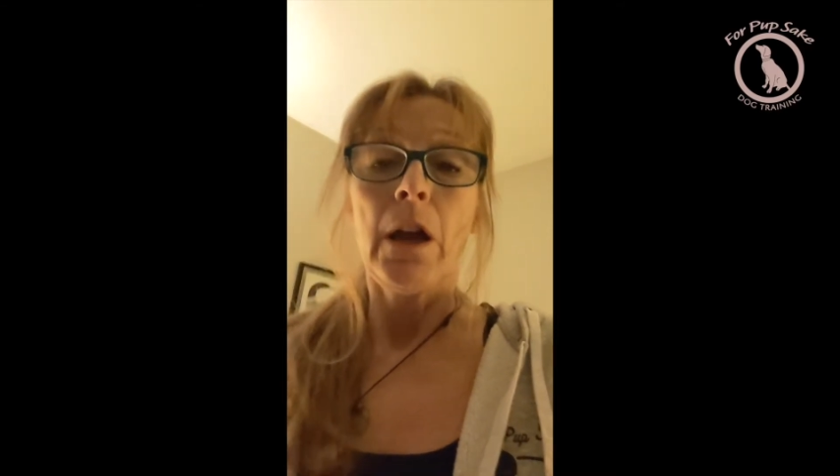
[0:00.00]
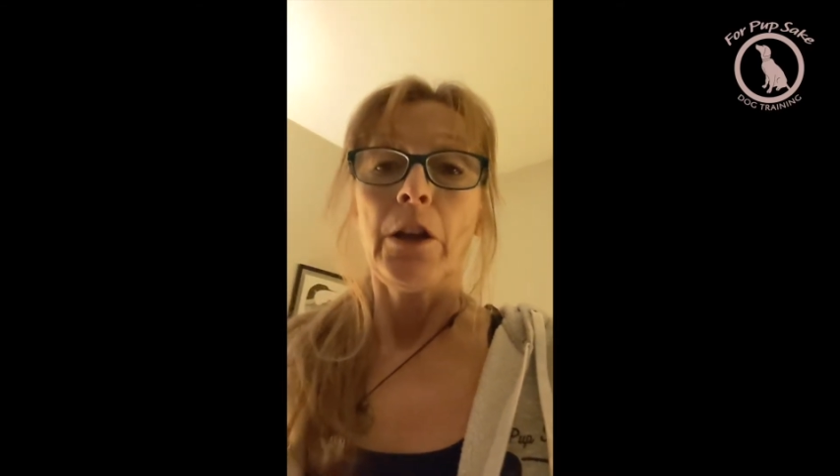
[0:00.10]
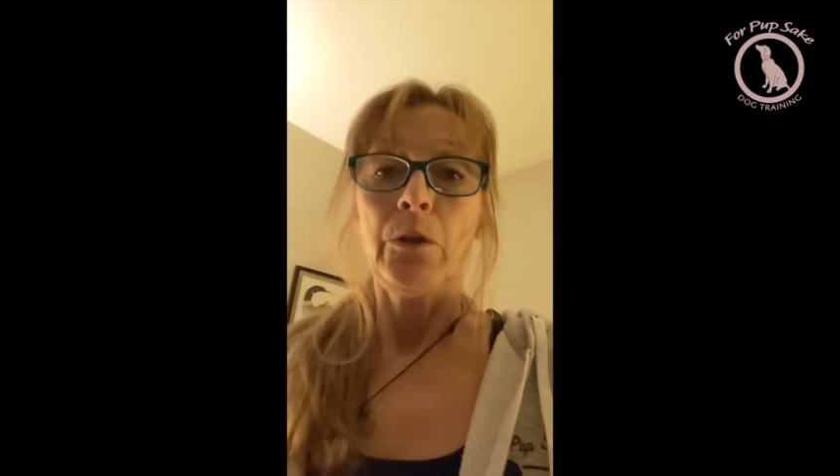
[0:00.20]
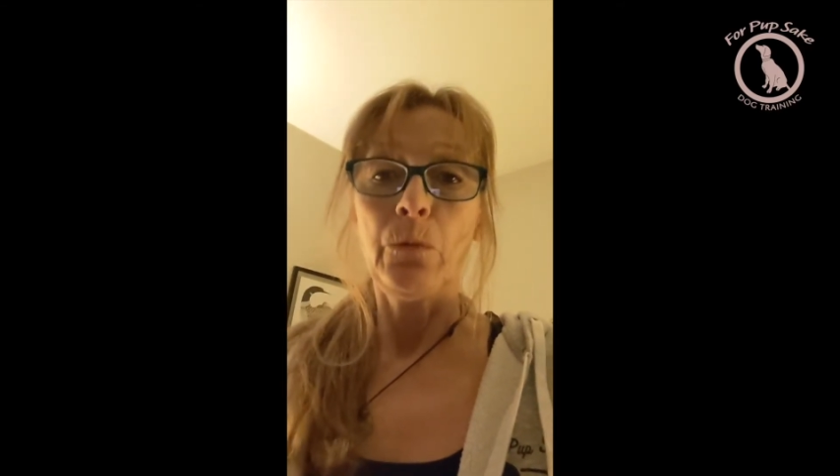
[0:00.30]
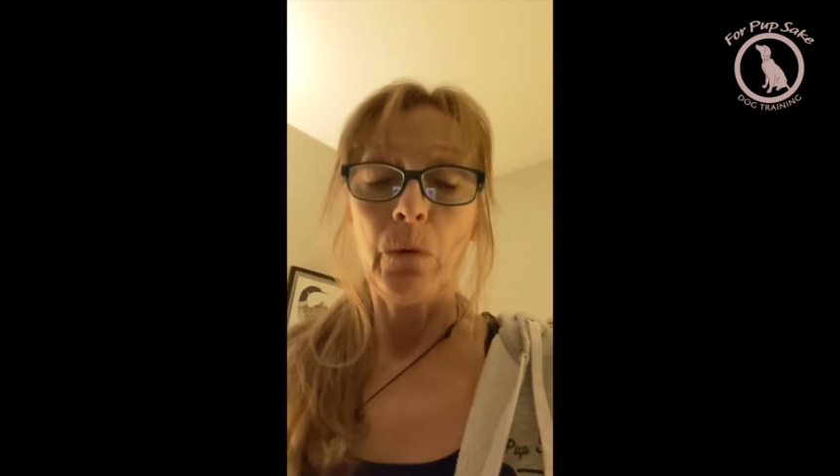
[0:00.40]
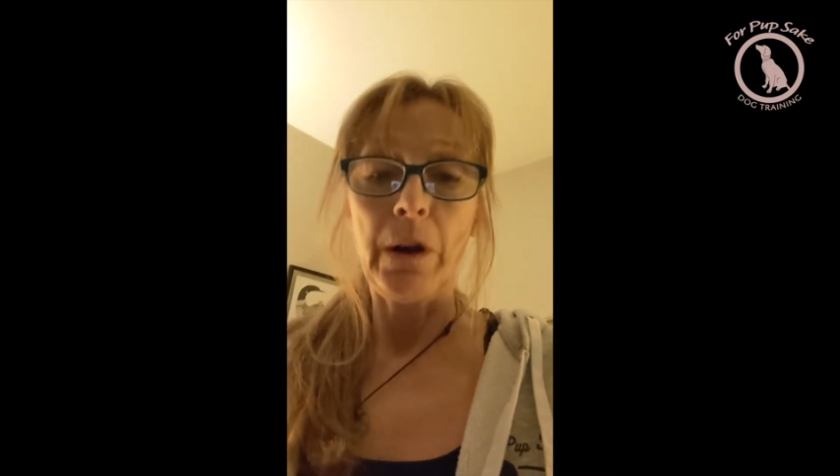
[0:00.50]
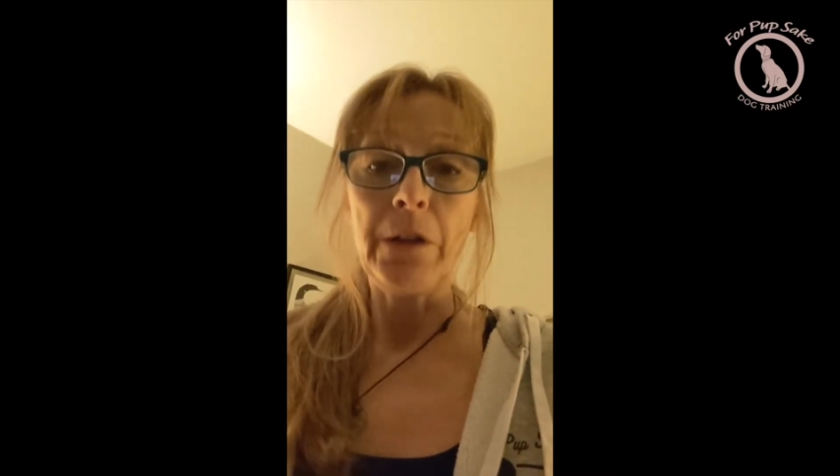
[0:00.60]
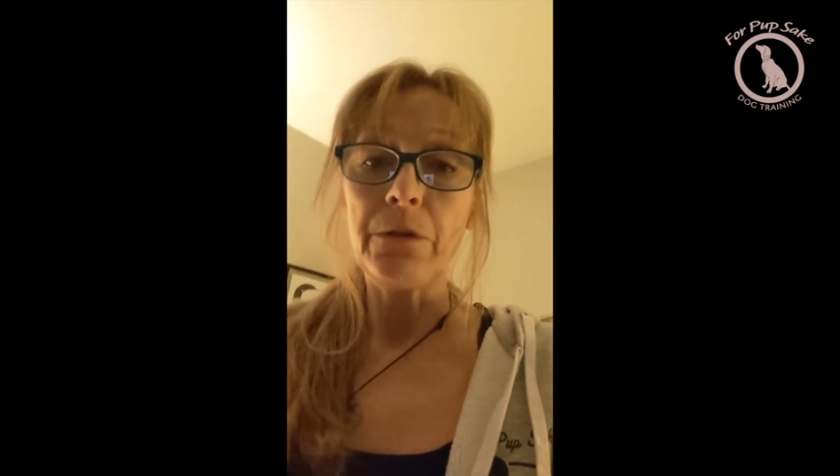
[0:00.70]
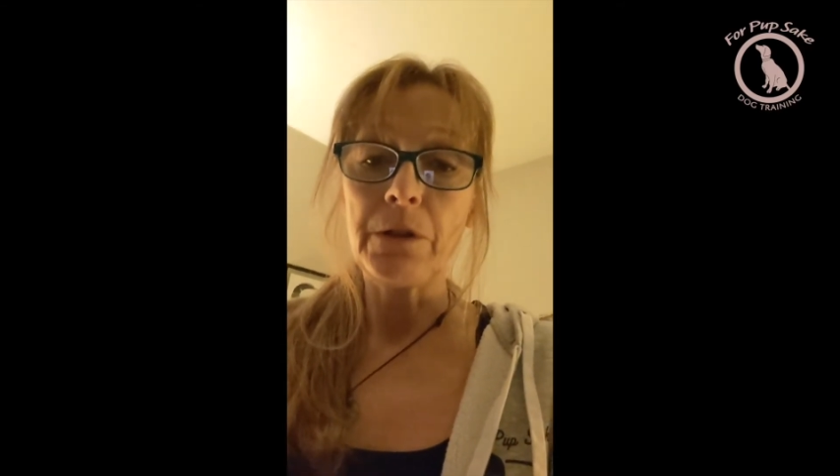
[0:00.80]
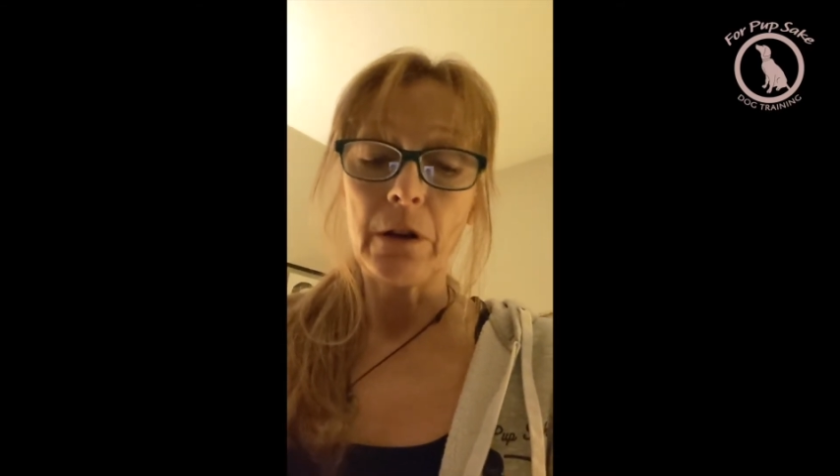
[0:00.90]
You want
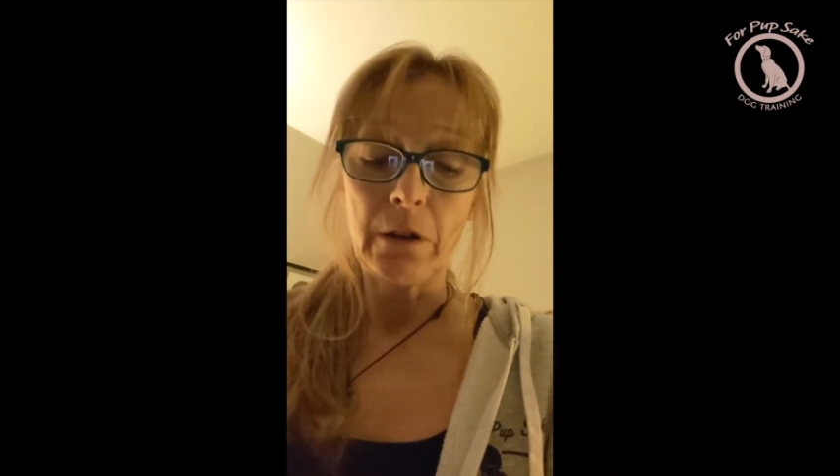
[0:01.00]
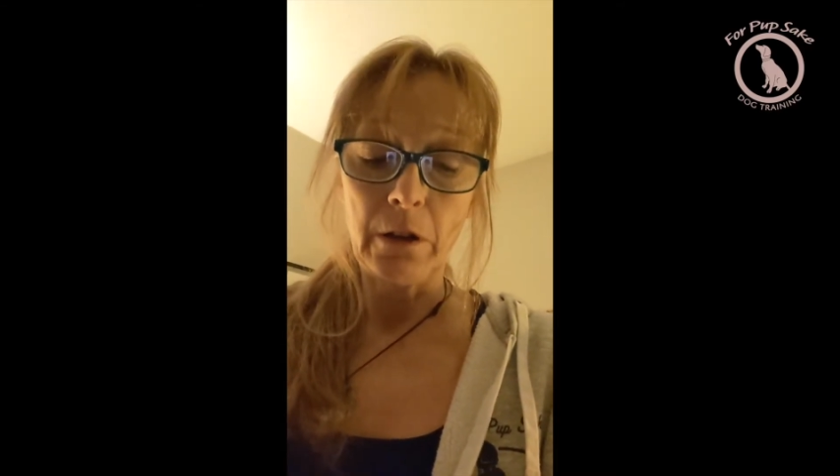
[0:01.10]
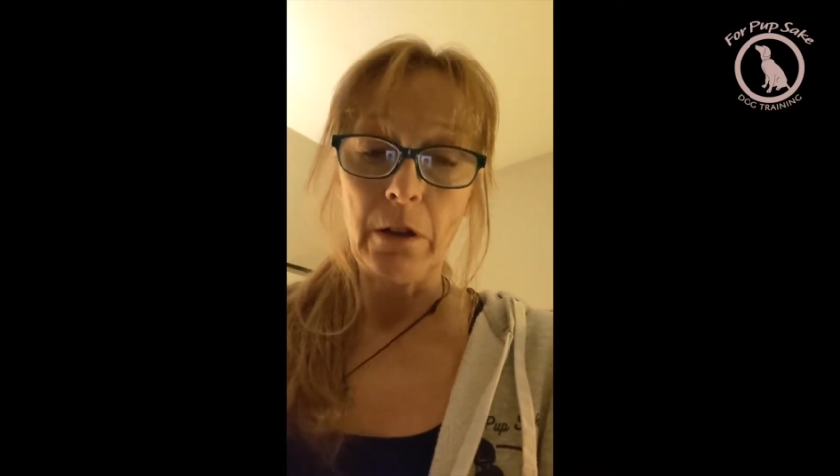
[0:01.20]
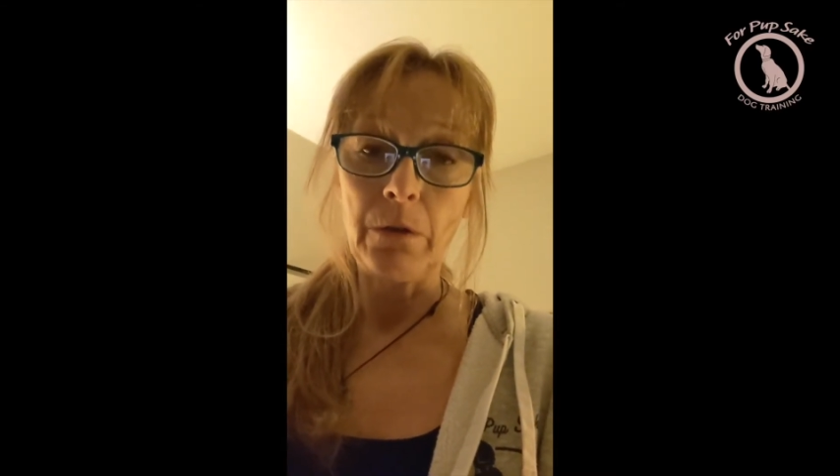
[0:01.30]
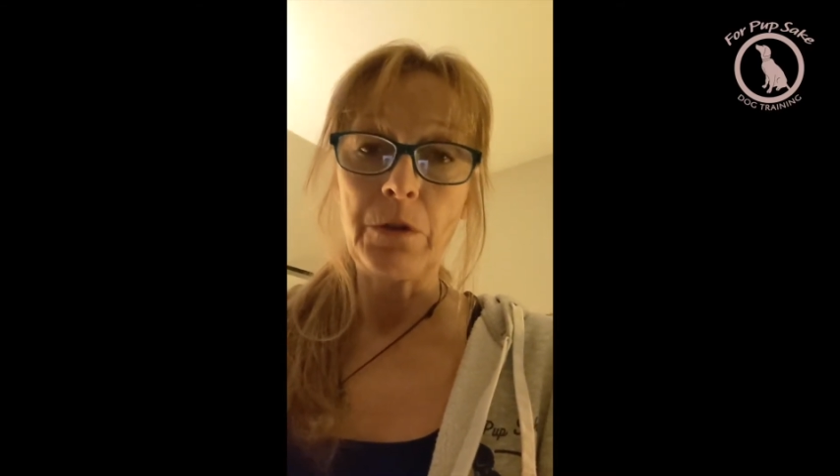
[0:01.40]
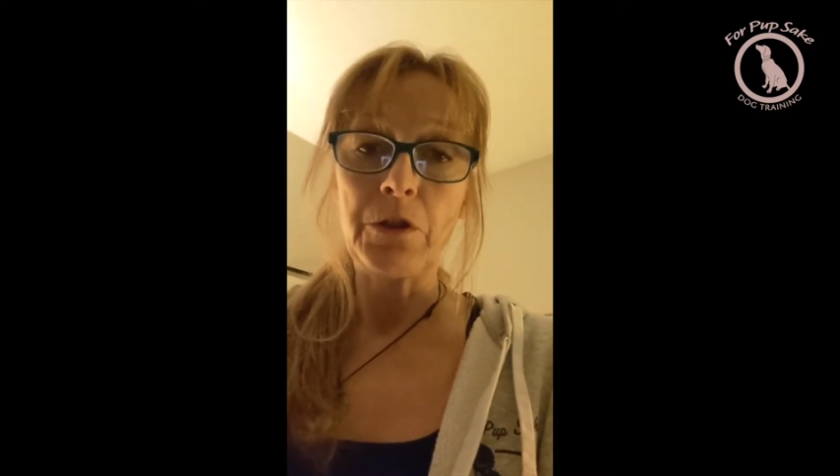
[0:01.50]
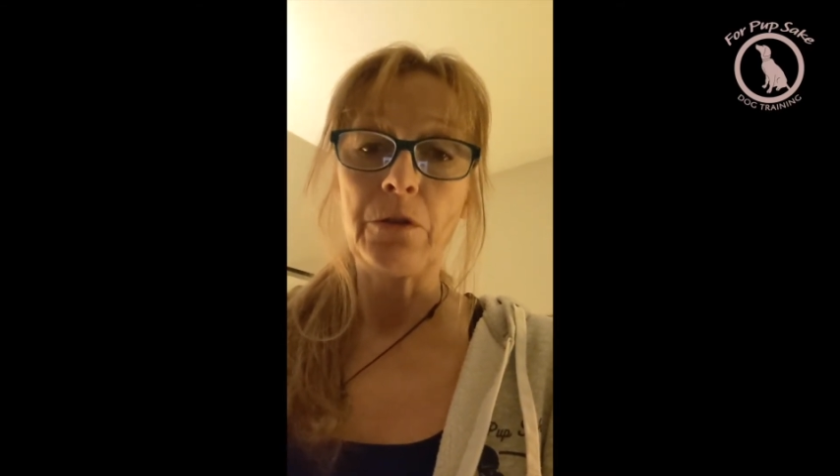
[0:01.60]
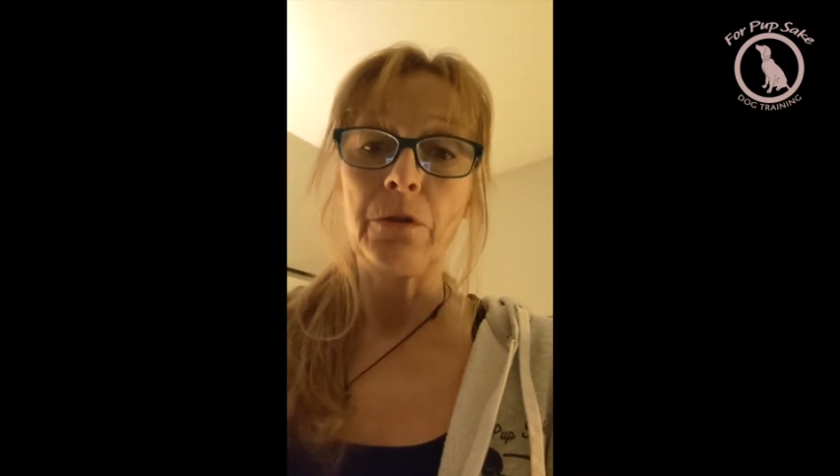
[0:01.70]
your dog close to you.